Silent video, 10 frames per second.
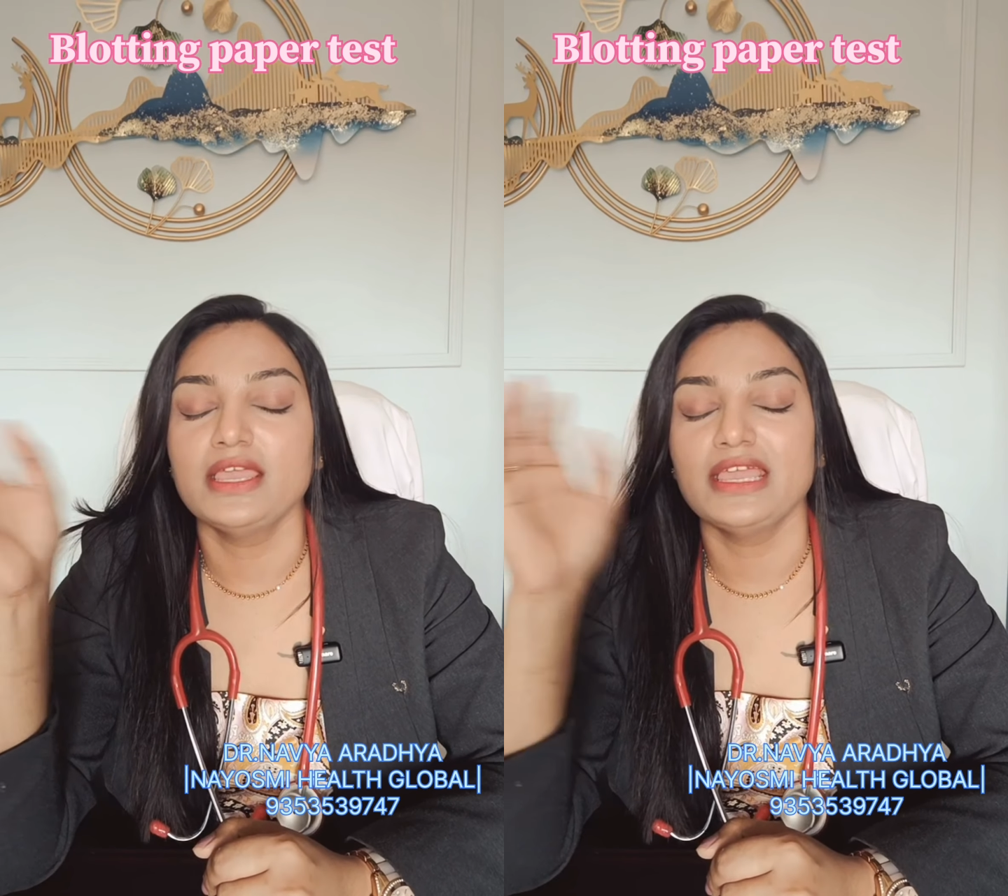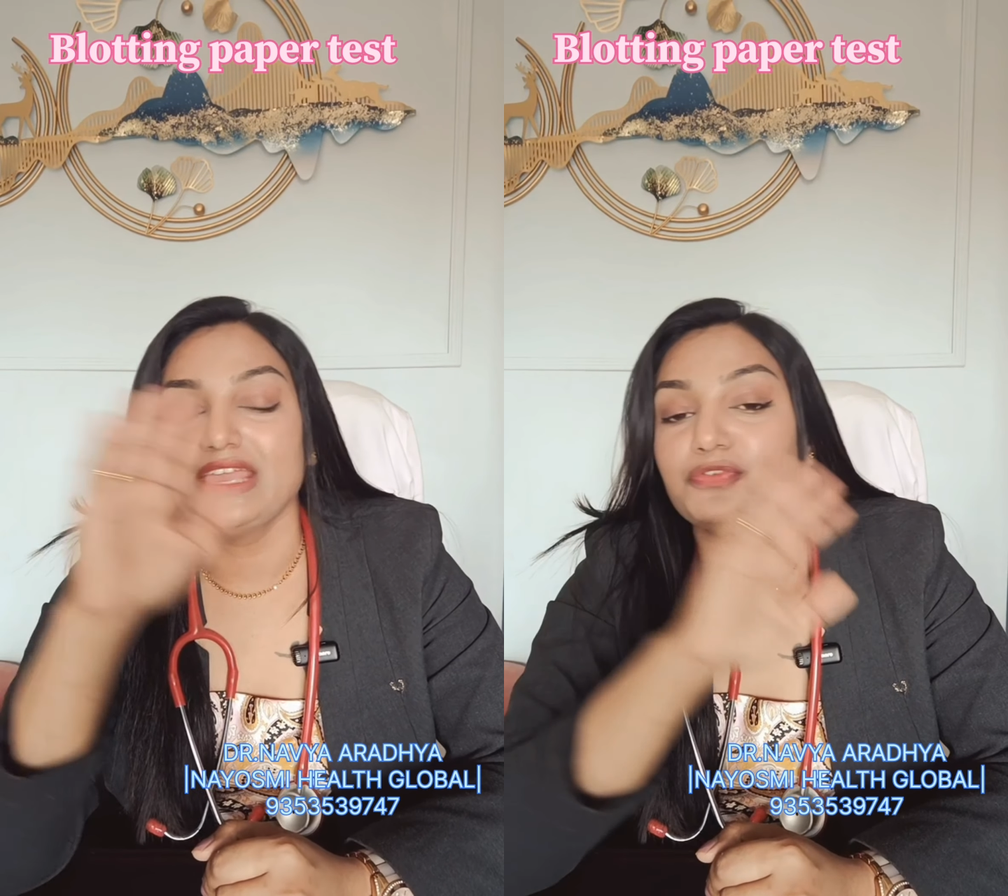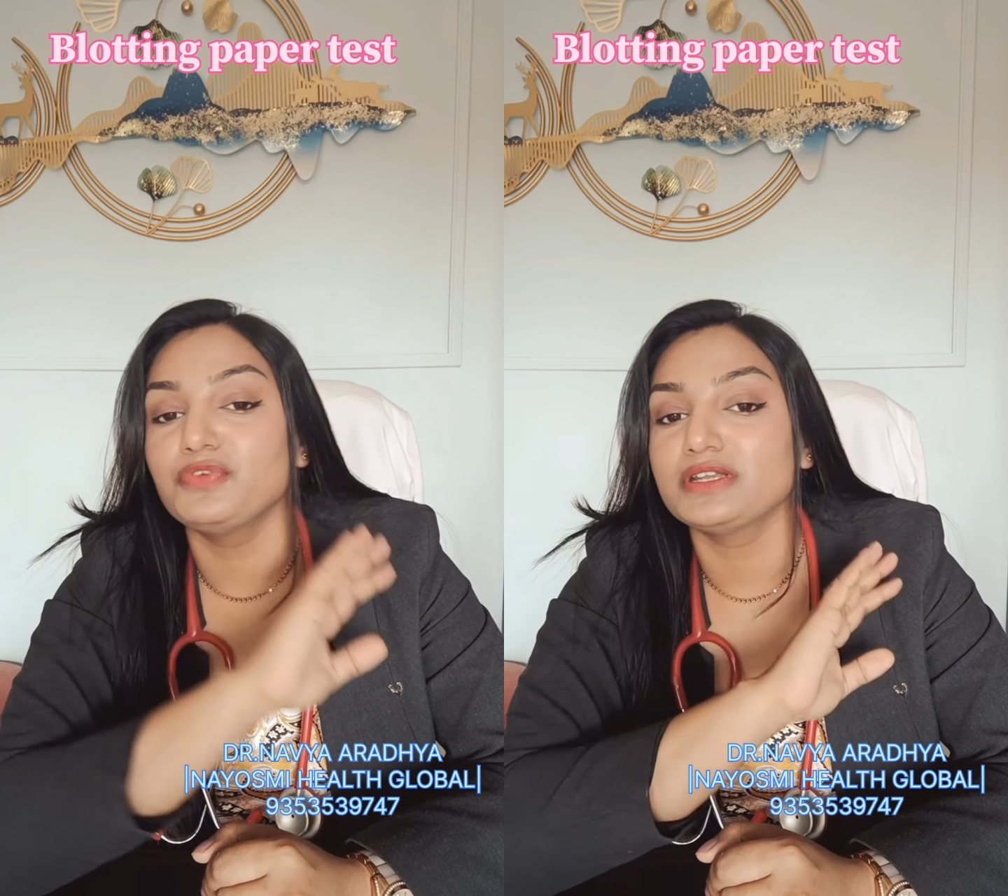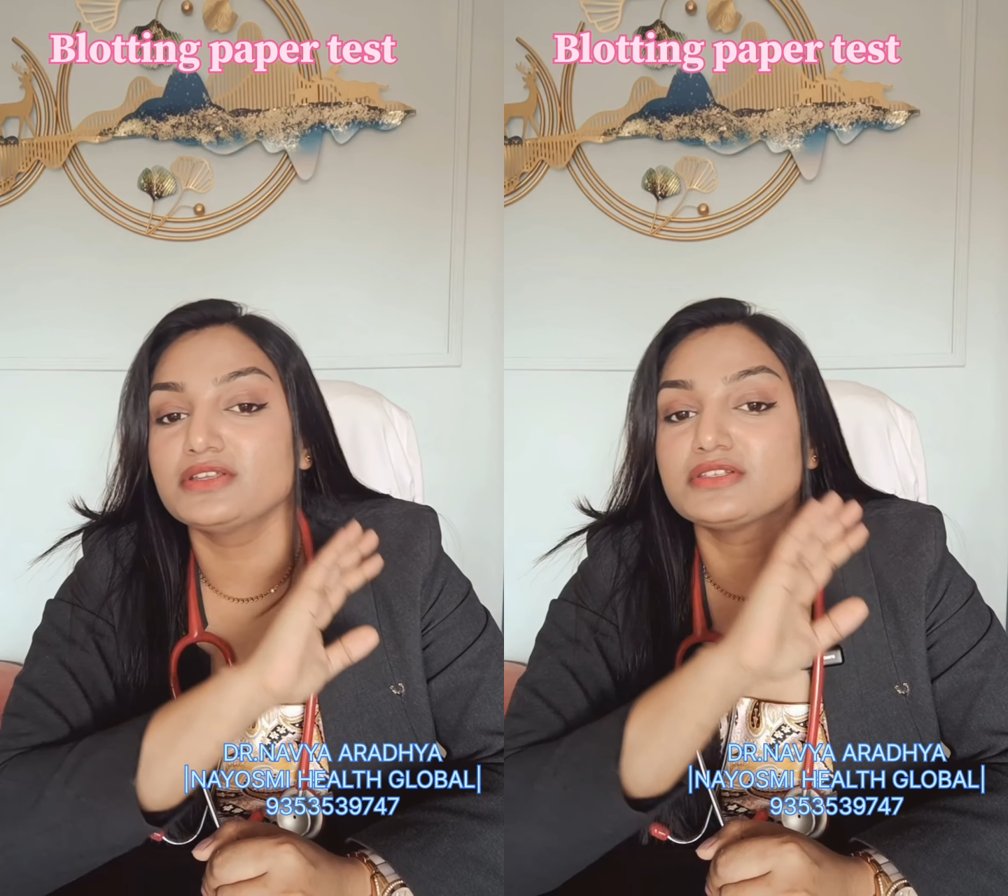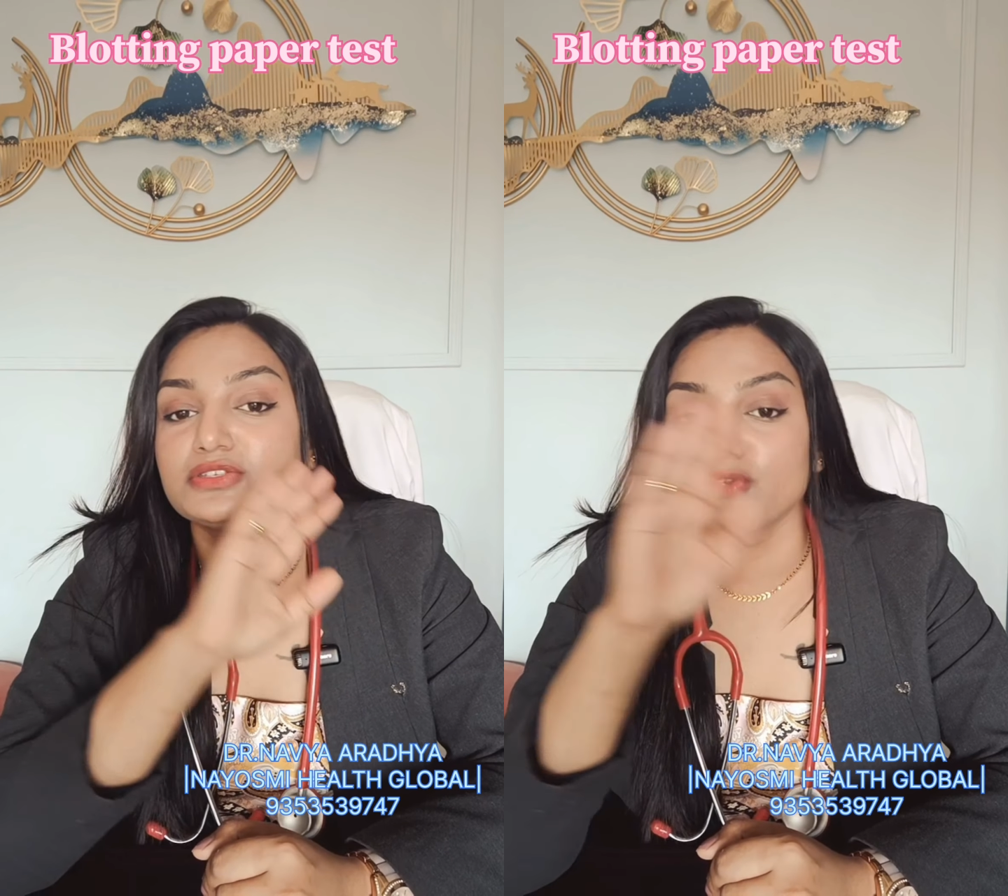If it
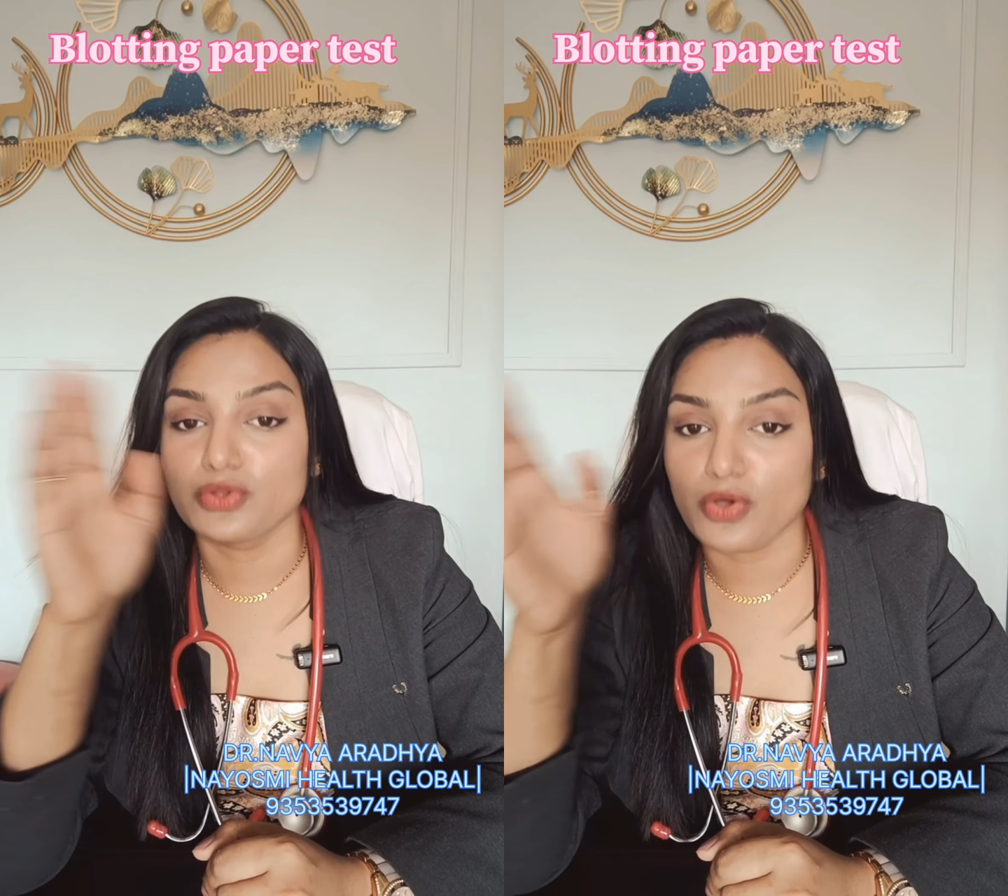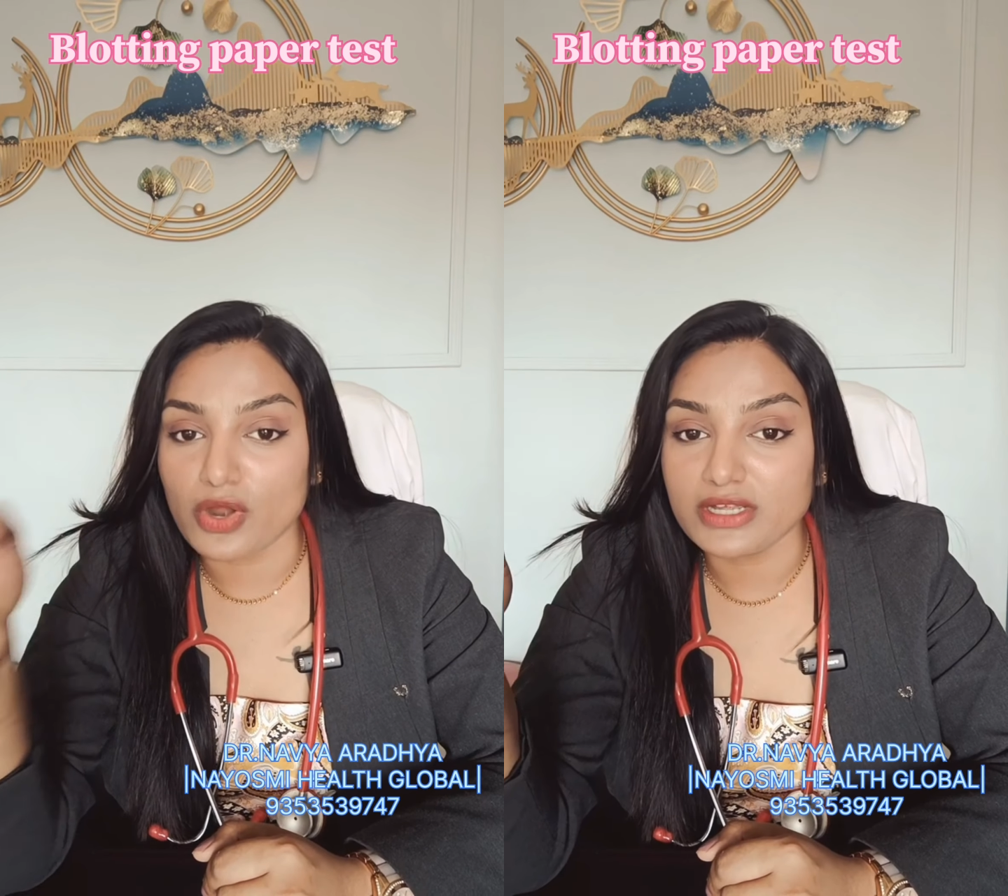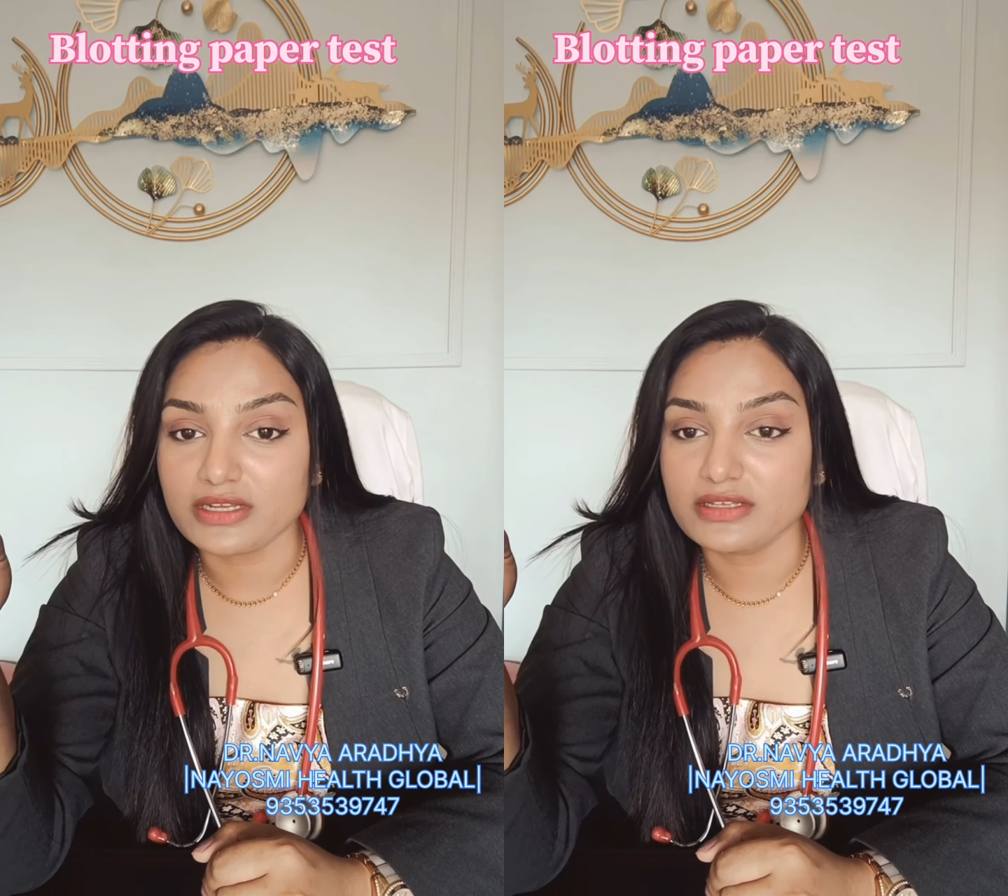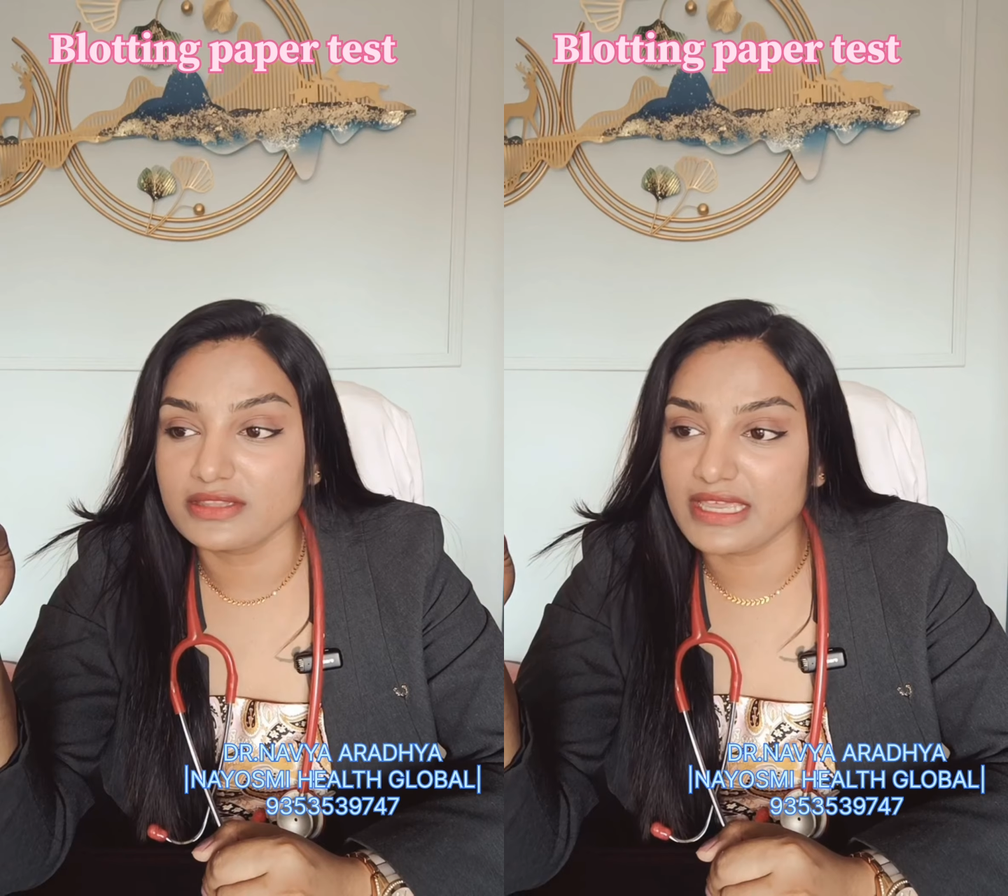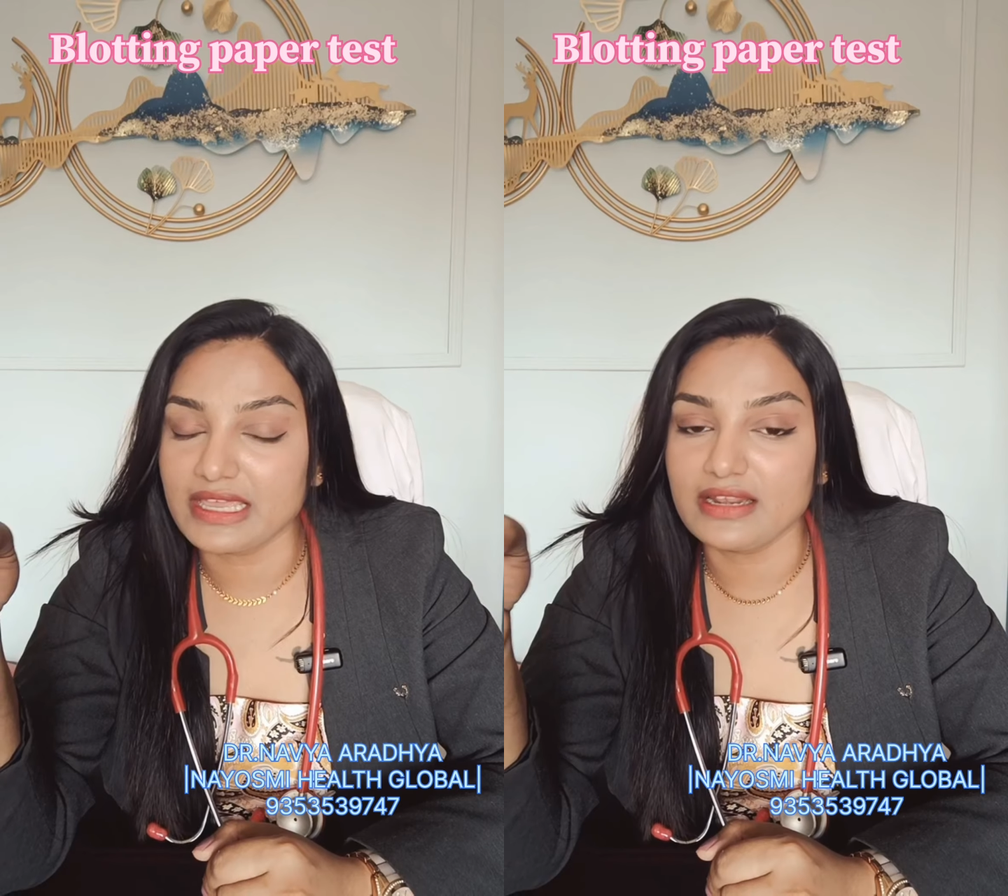is not
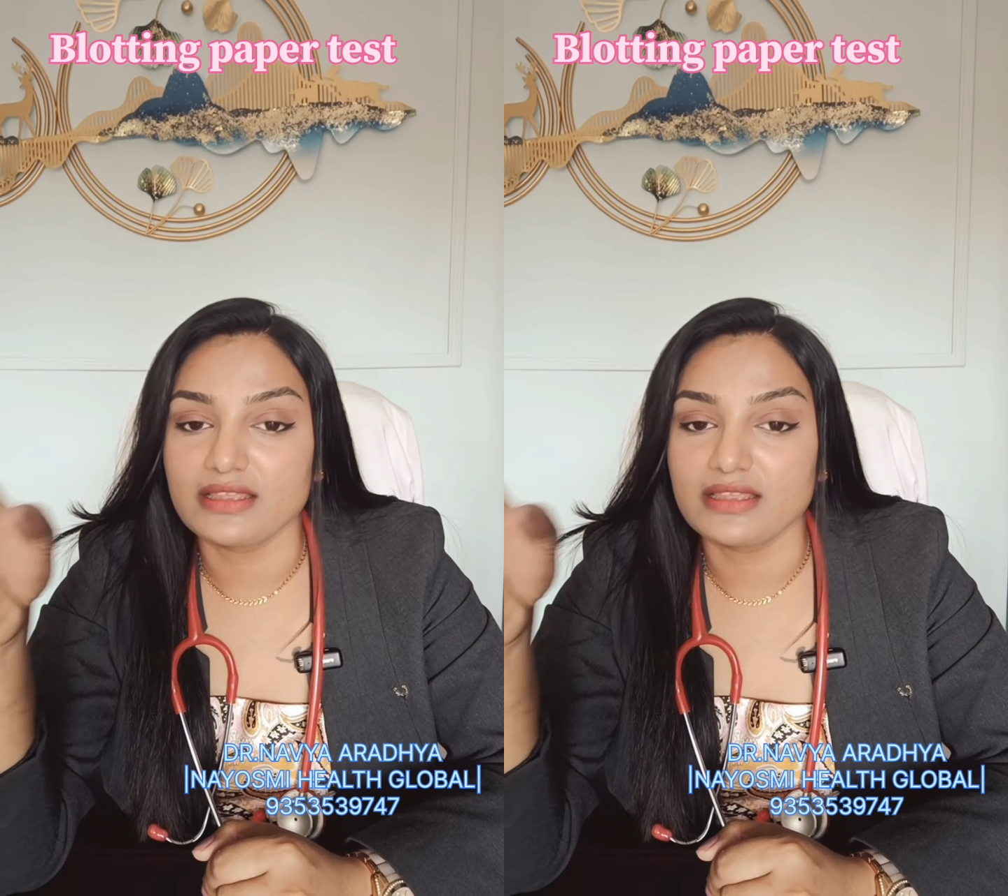there,